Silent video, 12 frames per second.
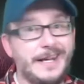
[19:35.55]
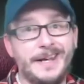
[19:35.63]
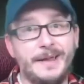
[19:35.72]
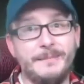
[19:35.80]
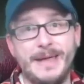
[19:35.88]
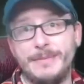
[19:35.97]

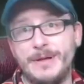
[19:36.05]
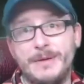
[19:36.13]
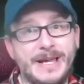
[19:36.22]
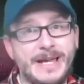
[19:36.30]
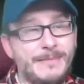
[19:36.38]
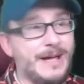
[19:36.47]
and maybe
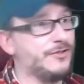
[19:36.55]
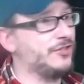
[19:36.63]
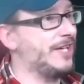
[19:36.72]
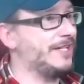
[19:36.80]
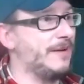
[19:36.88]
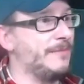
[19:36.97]
a Mickey Mouse
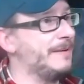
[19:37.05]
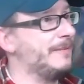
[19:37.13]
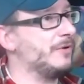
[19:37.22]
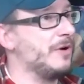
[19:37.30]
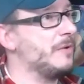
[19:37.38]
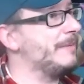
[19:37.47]
setup. Maybe
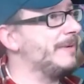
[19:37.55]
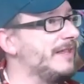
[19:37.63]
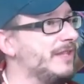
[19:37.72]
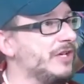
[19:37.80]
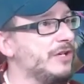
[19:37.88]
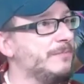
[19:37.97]
we'll go with a
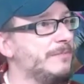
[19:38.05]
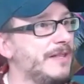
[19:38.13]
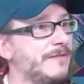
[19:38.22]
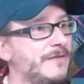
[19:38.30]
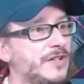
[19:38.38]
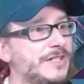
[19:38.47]
bit of the good, bit
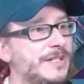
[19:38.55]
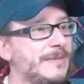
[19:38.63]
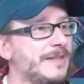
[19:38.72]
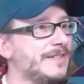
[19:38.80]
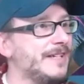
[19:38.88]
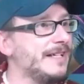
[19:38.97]
of the first team,
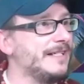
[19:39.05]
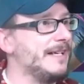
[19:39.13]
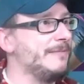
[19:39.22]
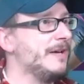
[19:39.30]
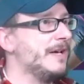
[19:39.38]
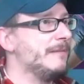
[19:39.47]
bit of the second
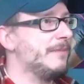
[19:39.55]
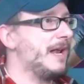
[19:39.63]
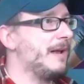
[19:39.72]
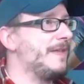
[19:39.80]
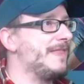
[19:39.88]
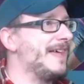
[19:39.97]
team. But
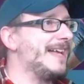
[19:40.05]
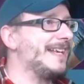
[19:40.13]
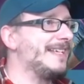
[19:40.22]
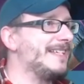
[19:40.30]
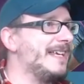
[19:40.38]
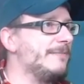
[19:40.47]
anyway, that
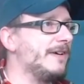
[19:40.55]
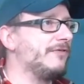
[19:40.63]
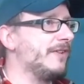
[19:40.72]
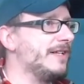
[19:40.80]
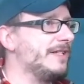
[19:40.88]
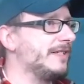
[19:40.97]
is it, my
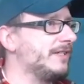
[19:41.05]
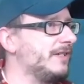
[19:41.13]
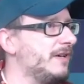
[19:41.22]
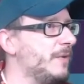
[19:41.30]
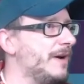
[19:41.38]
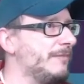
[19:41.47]
friends. That's
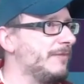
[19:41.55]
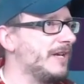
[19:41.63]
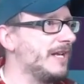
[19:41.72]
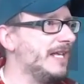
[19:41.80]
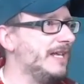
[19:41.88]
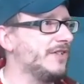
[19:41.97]
uh, where I'm going
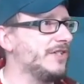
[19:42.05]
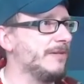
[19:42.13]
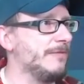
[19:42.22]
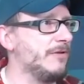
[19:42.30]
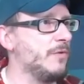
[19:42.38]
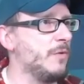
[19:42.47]
to leave you.
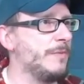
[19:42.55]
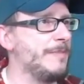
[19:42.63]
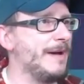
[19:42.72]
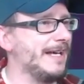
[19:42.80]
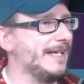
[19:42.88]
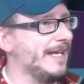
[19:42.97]
Tomorrow we'll be
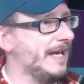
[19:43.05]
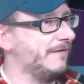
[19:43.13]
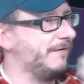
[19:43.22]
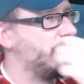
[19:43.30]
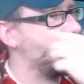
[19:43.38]
back again for